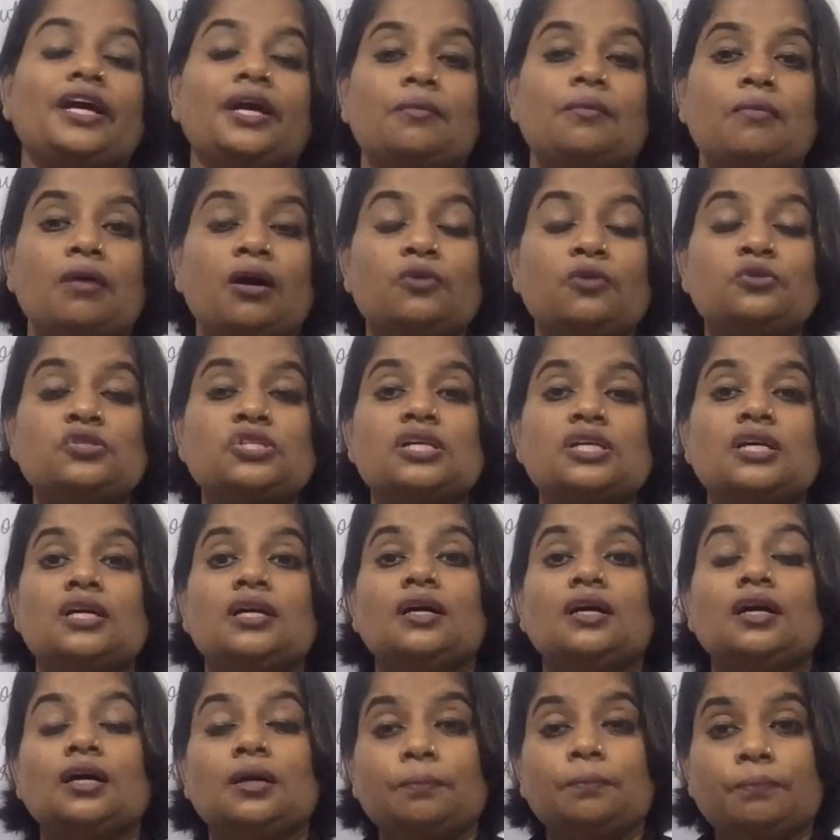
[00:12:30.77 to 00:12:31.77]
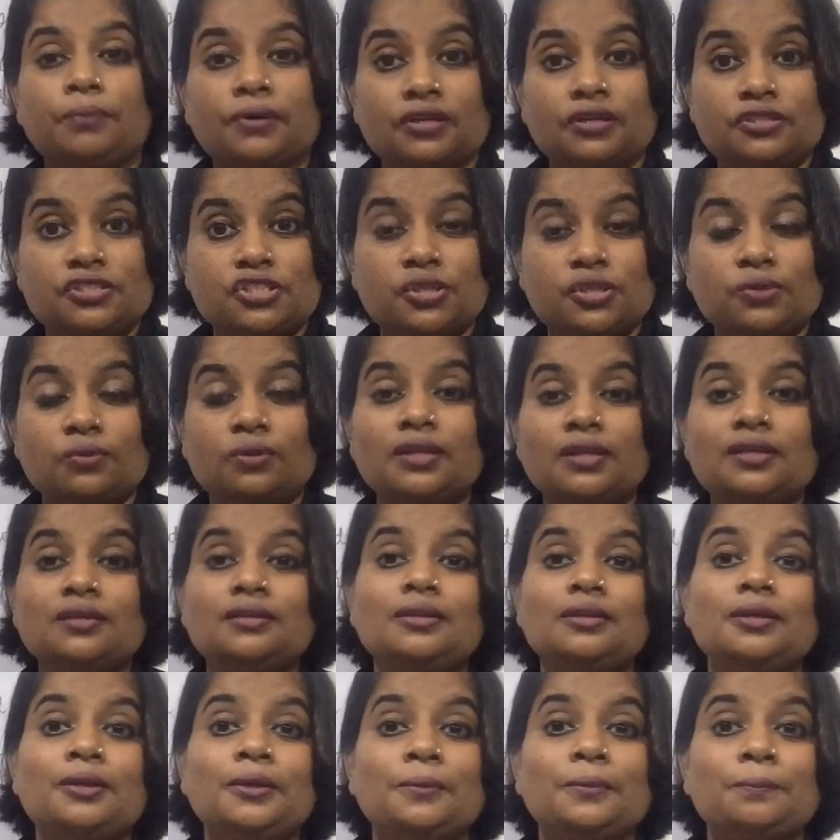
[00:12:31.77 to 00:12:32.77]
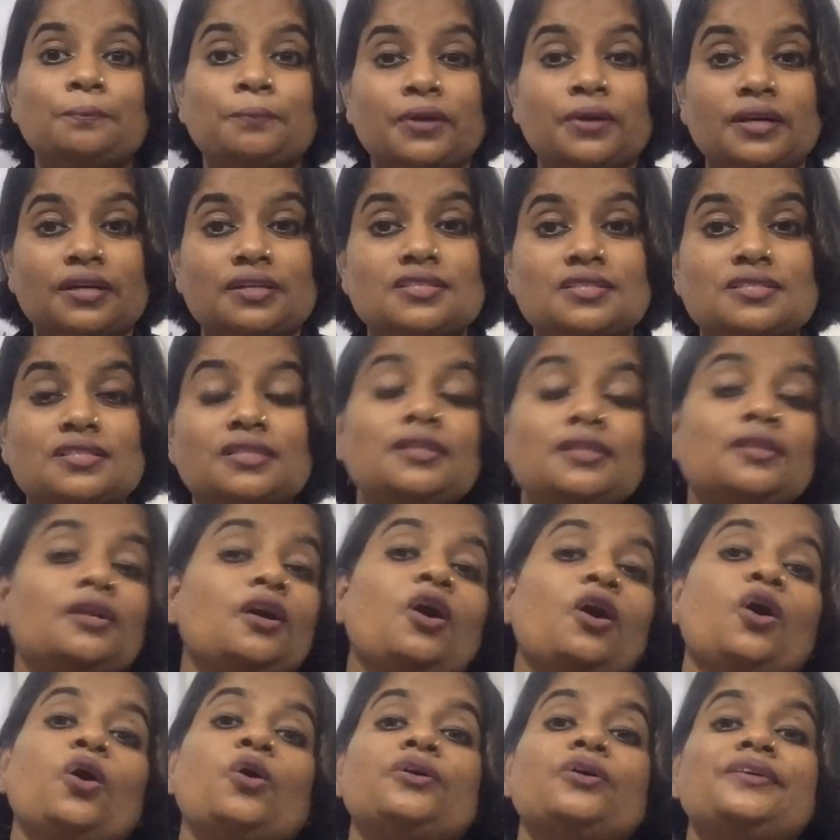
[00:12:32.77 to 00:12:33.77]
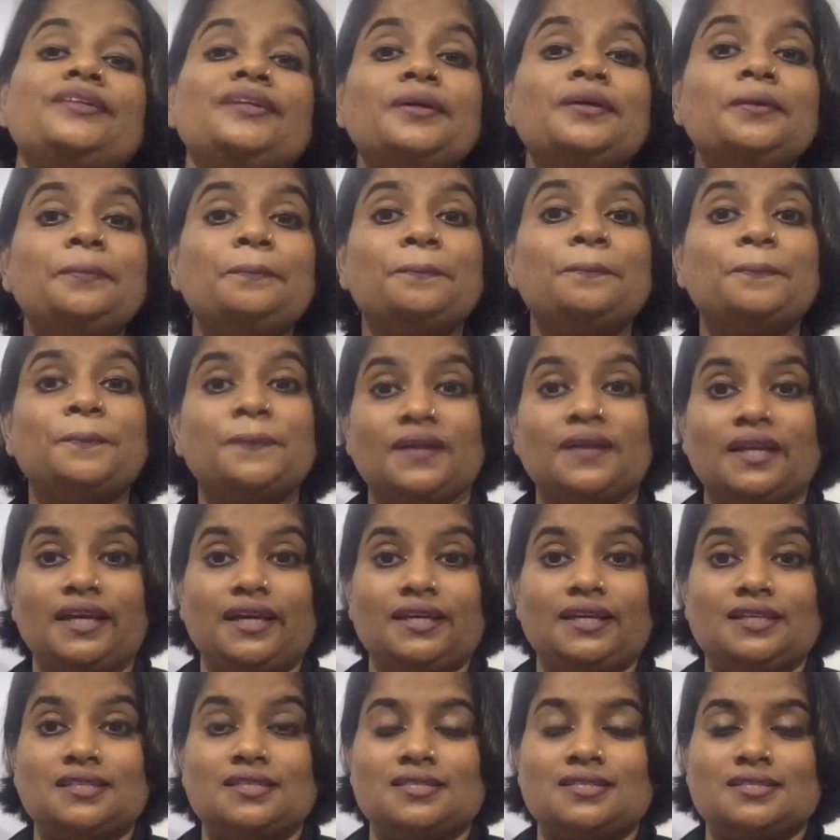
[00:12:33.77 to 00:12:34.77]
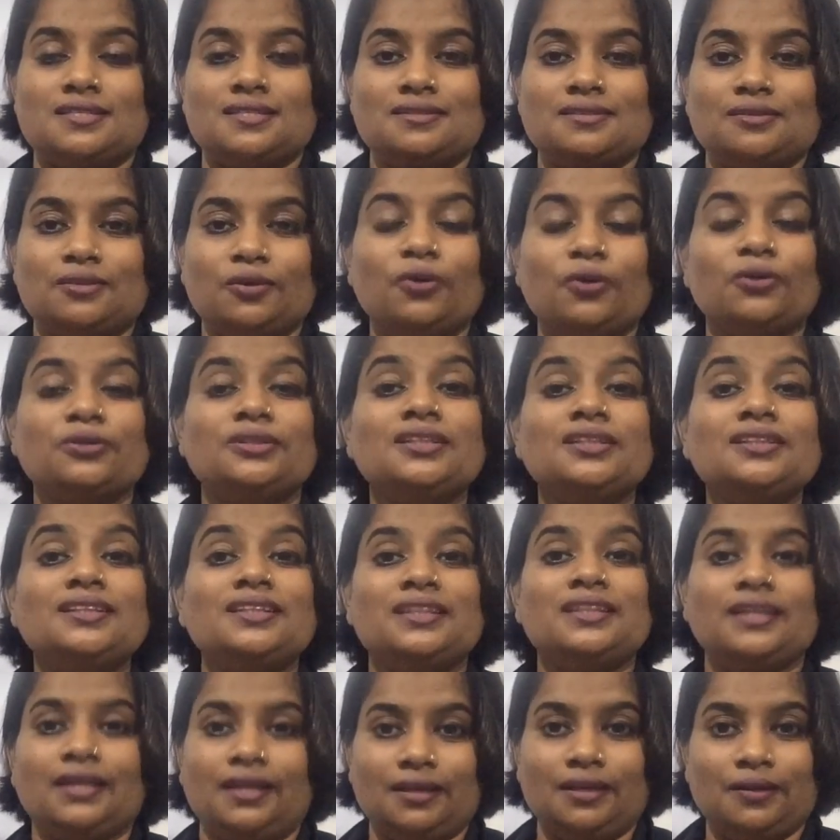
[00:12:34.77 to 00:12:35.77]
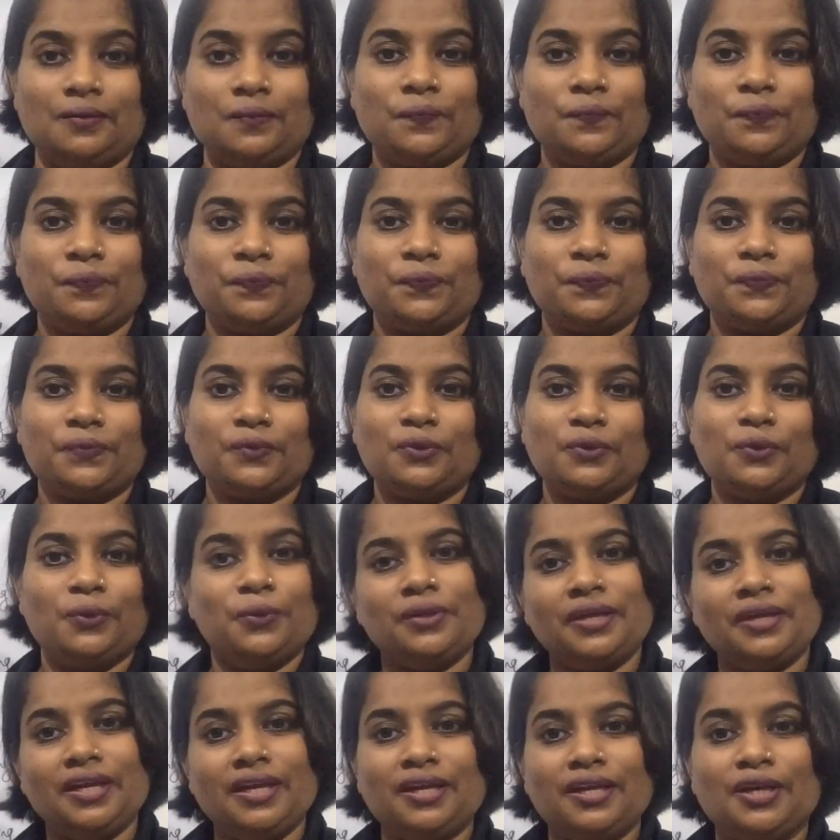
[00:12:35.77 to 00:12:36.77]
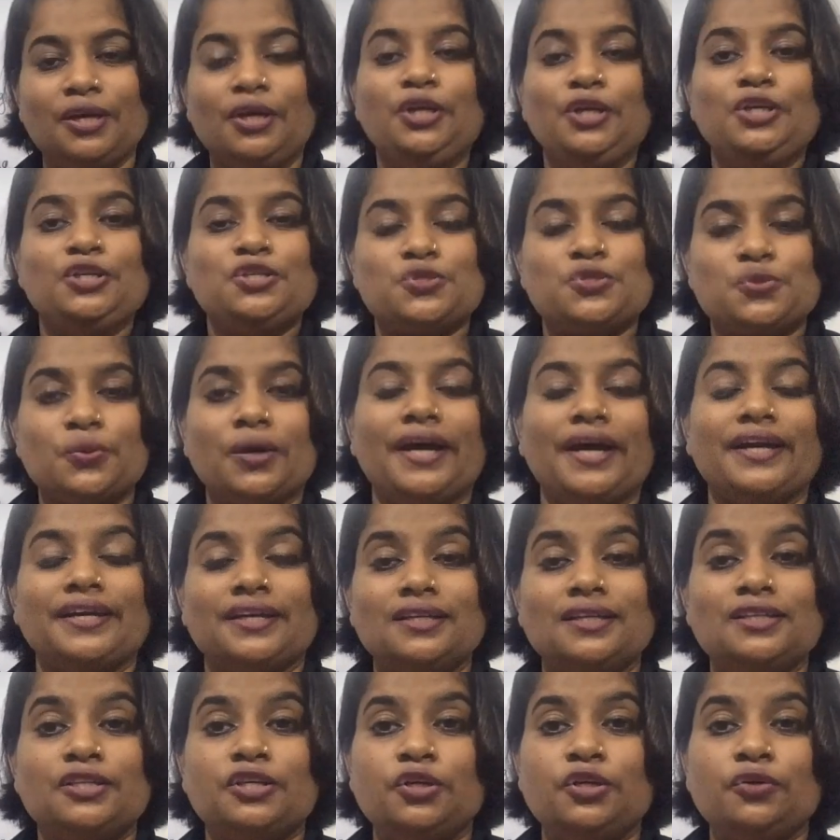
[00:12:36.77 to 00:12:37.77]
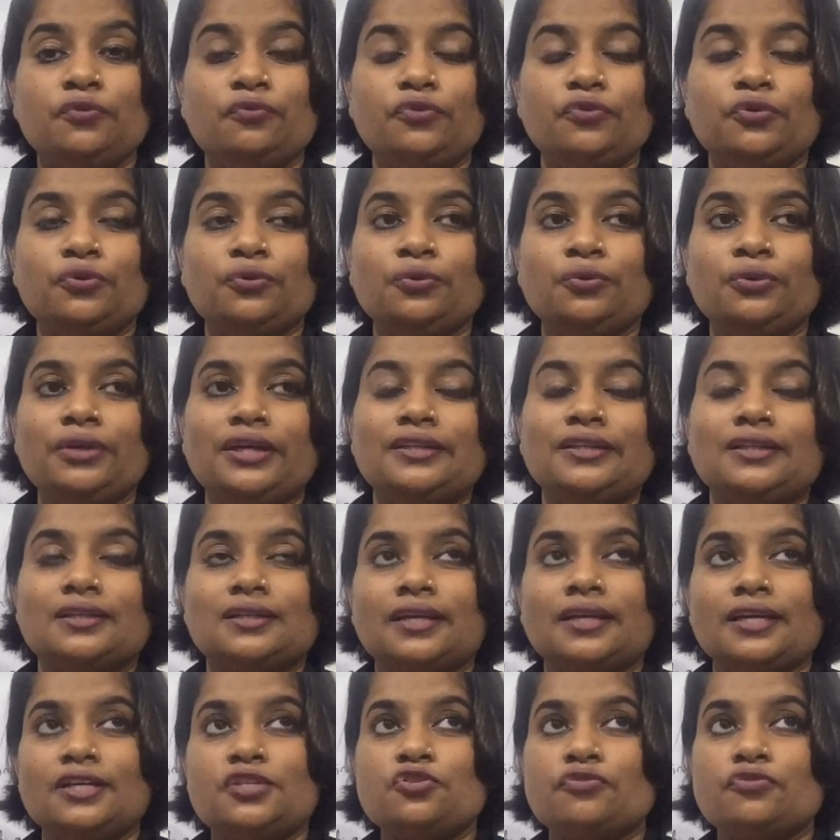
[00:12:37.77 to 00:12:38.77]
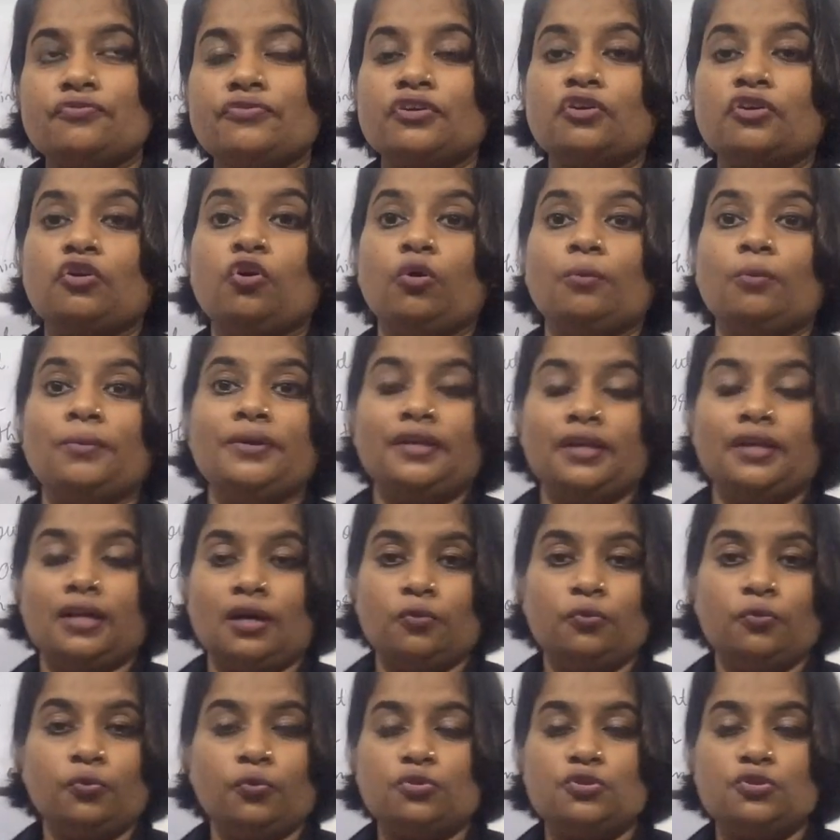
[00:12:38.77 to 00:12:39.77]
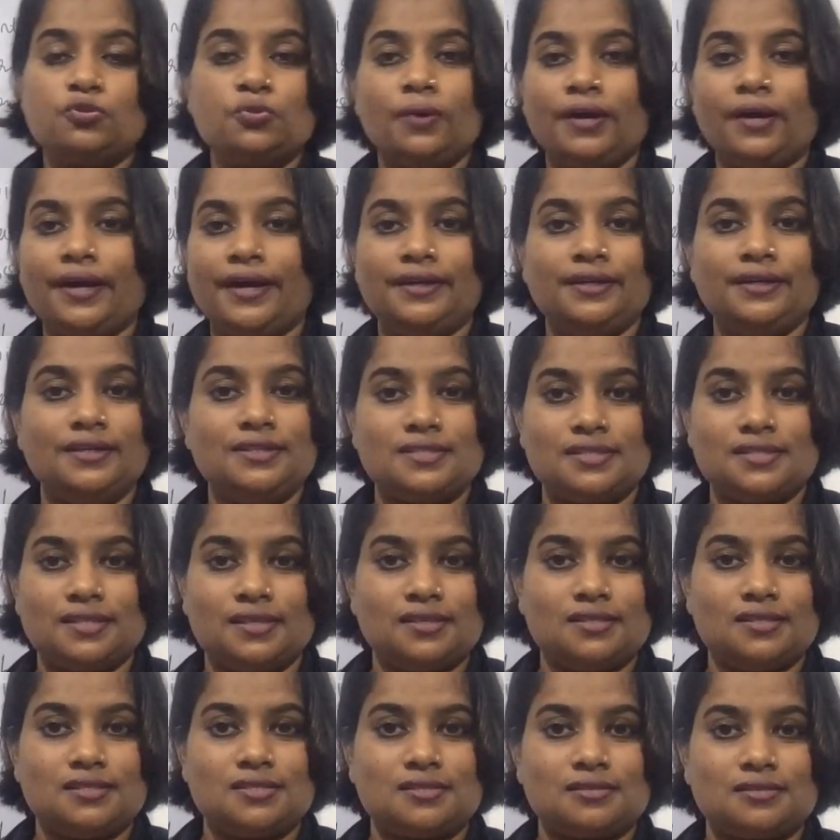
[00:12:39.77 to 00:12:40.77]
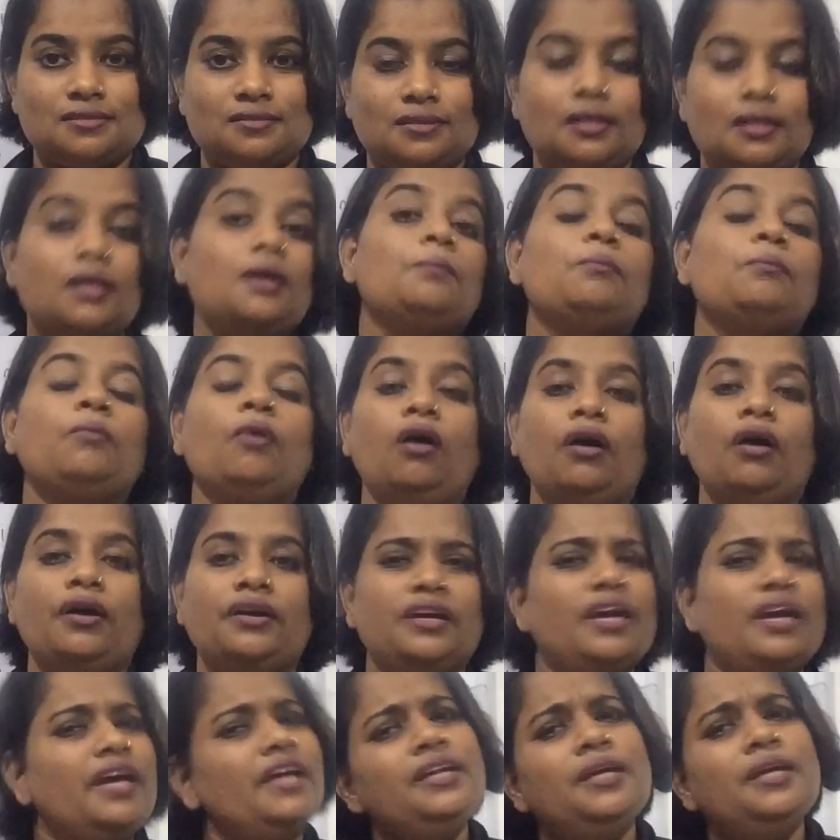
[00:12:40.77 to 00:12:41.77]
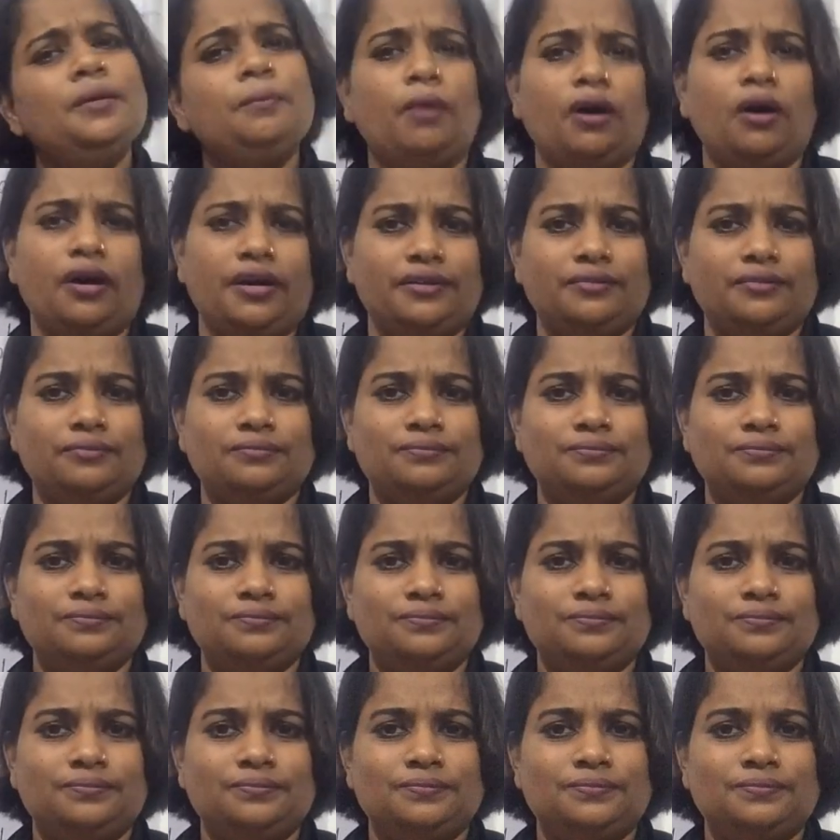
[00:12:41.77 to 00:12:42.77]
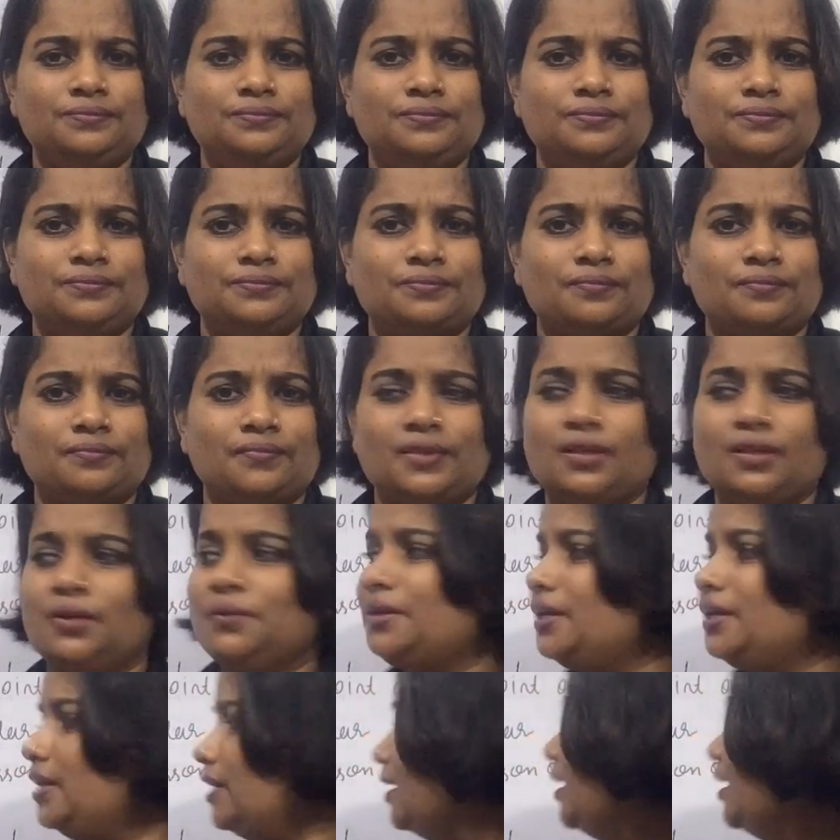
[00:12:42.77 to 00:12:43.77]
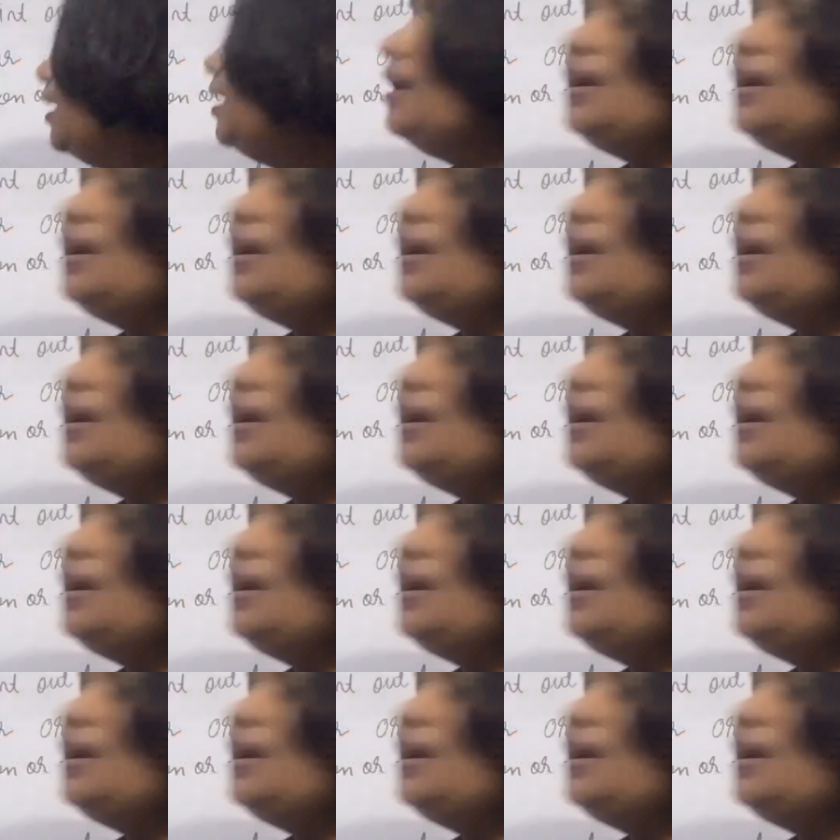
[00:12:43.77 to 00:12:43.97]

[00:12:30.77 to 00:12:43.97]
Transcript: about a particular person or the place or the thing. Okay, so I can give you, in the case of the common noun also I discussed, a boy, any boy. Okay,